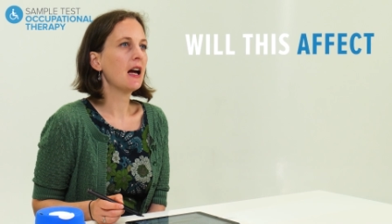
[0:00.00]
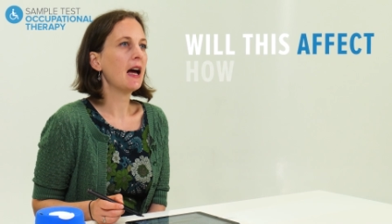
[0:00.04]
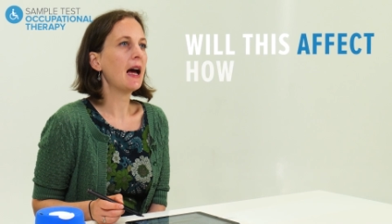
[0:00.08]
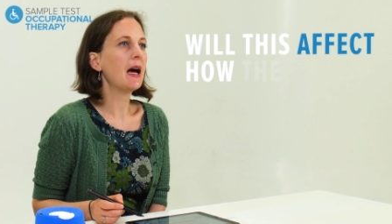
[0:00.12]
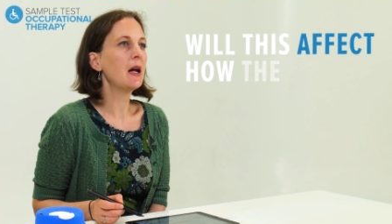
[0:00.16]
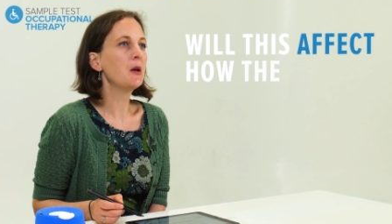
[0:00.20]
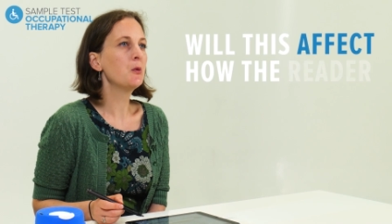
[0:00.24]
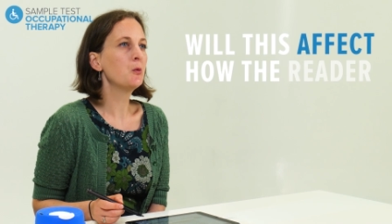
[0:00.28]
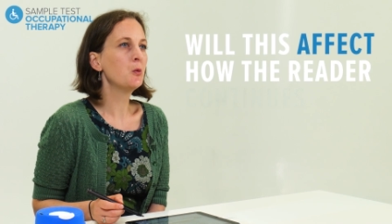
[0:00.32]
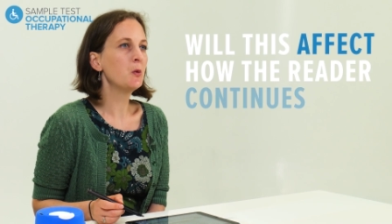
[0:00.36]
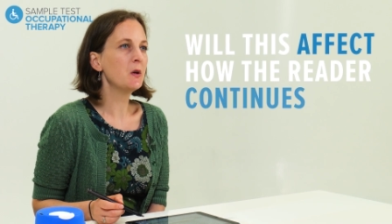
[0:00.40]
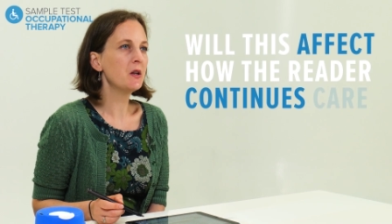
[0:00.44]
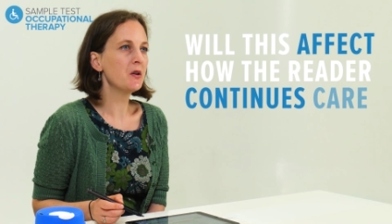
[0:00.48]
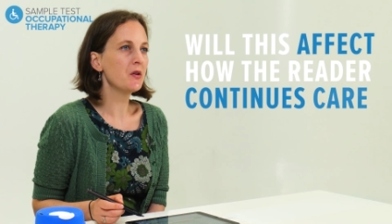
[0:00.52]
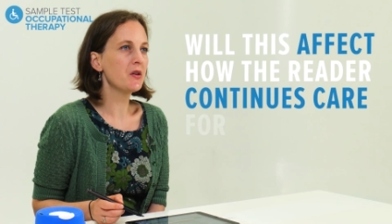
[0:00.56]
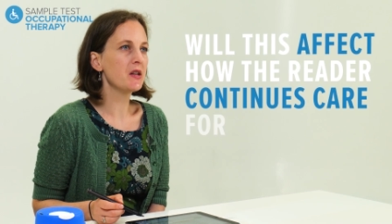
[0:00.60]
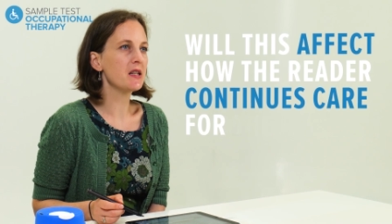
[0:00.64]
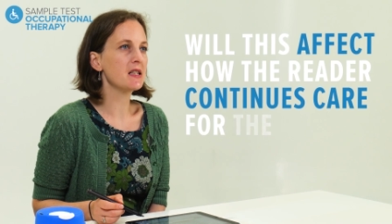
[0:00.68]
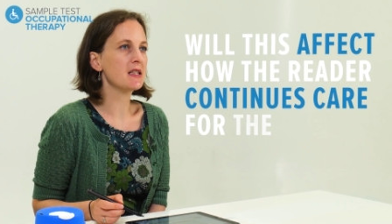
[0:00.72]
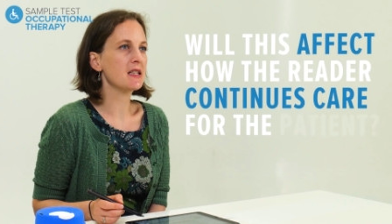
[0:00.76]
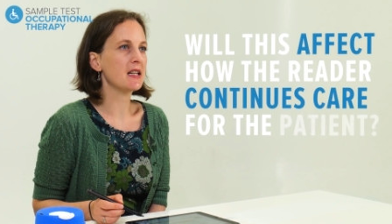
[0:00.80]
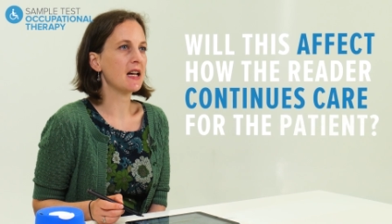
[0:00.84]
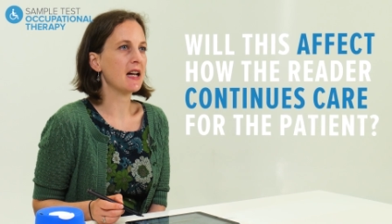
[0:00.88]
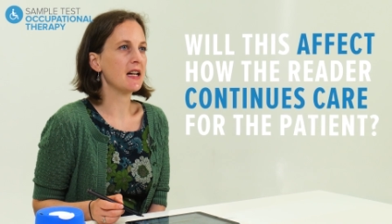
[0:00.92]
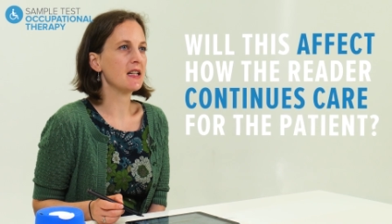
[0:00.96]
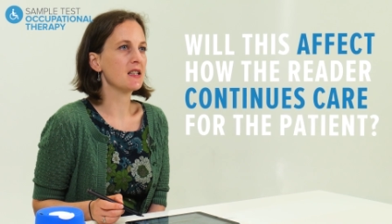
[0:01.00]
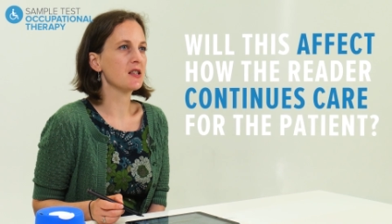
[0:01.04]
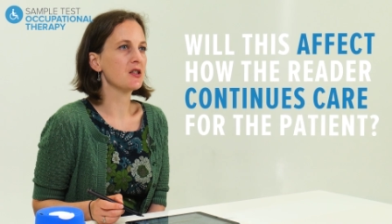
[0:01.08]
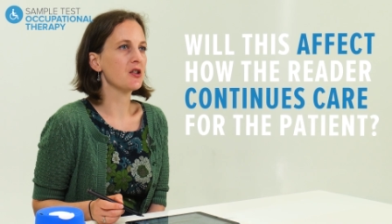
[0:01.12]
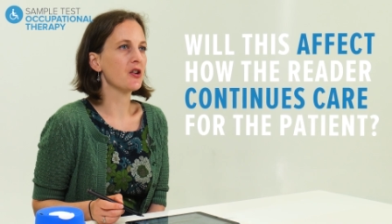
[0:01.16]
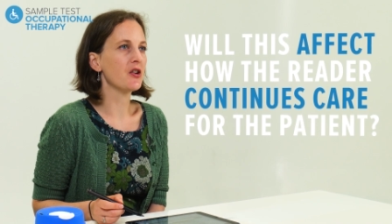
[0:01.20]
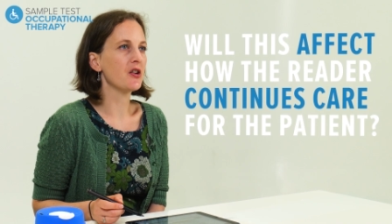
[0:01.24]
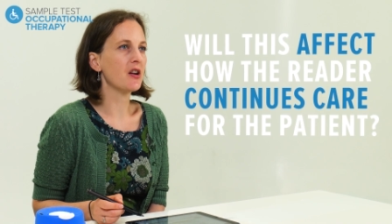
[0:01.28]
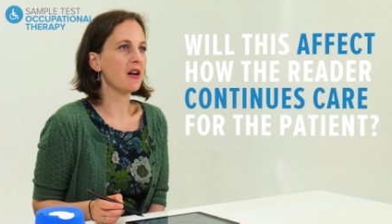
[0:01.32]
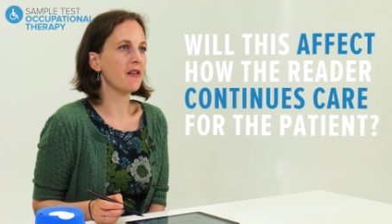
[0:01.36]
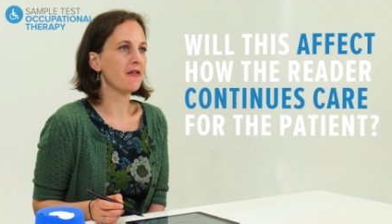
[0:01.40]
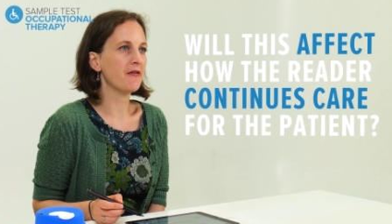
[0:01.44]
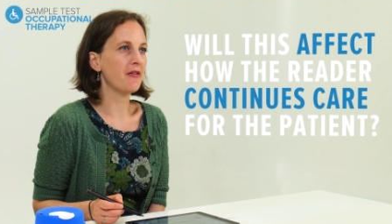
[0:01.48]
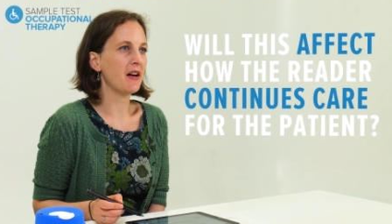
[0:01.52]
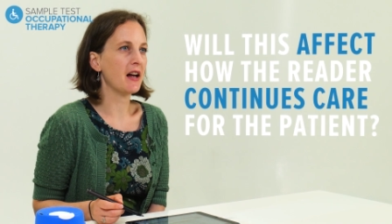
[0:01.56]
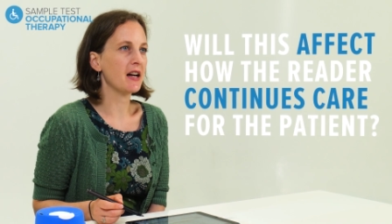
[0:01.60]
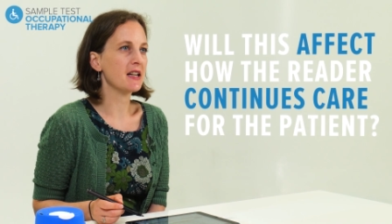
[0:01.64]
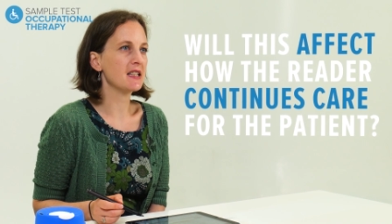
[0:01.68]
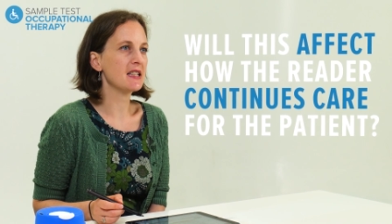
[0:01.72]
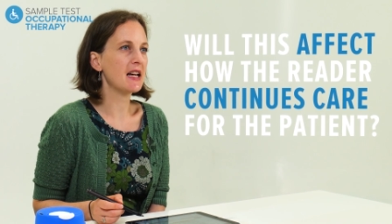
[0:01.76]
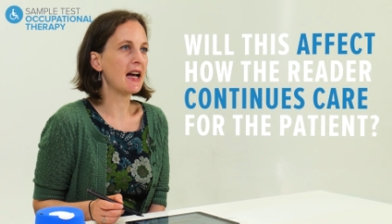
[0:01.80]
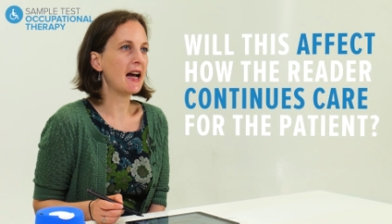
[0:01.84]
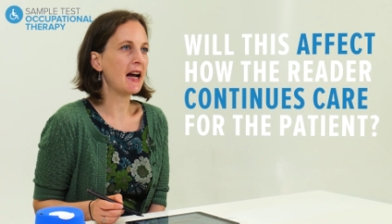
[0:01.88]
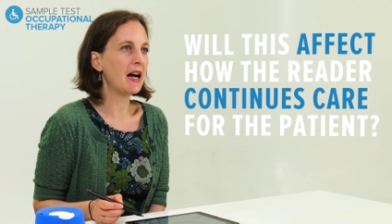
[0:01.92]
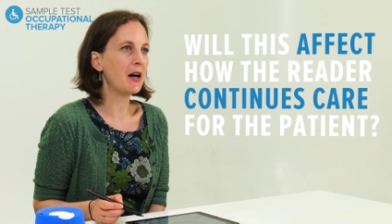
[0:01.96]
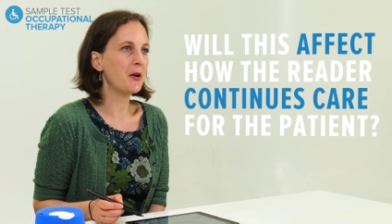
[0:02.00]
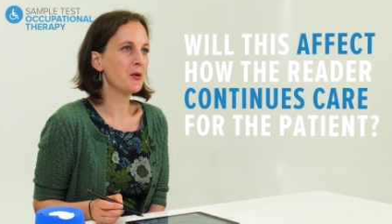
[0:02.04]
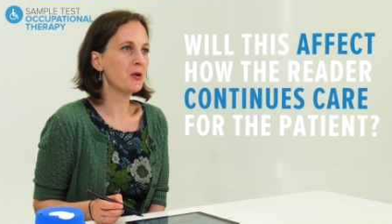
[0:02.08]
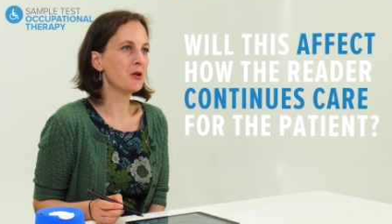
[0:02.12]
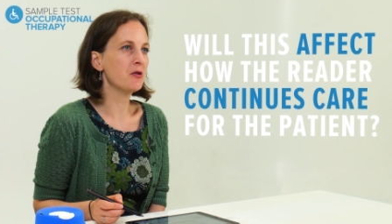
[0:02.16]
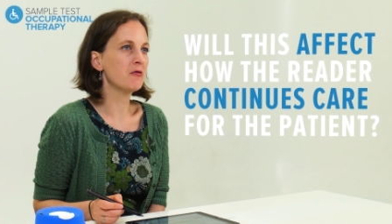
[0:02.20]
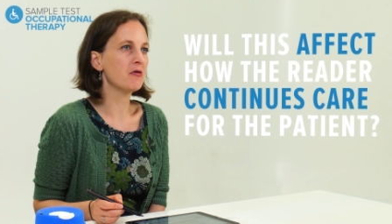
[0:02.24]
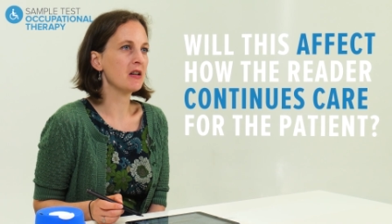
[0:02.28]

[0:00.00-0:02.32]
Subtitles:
And will this case note affect how the